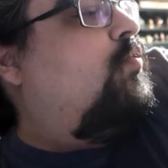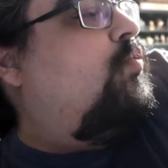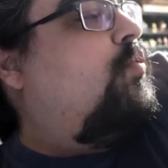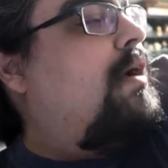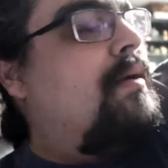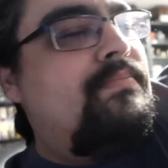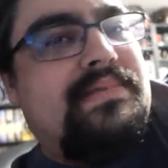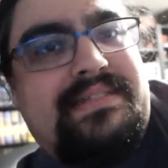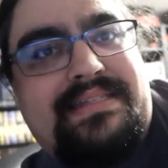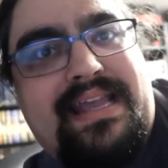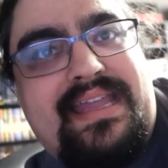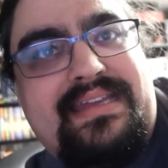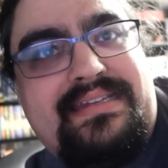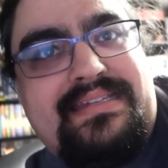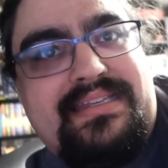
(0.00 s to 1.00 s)

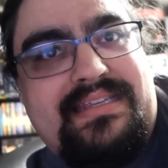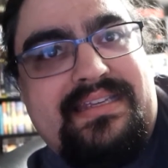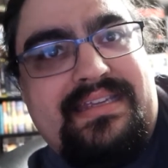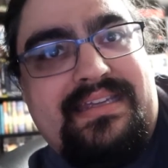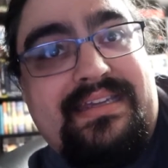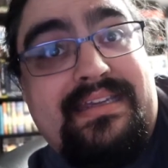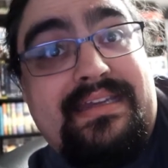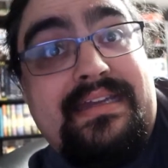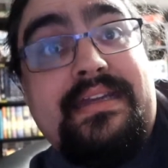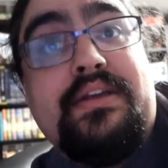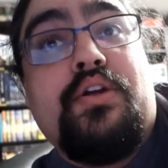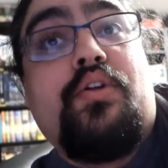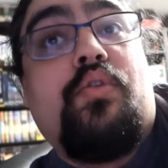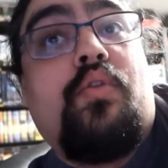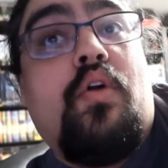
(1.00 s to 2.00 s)
website
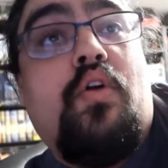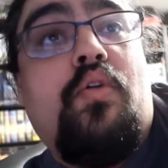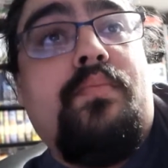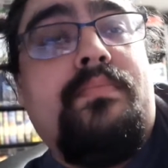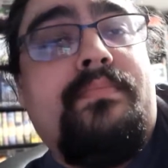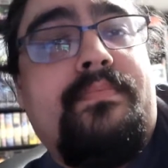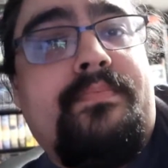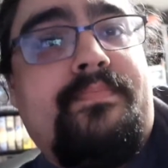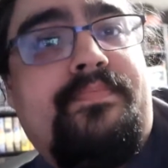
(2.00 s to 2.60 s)
in Chrome,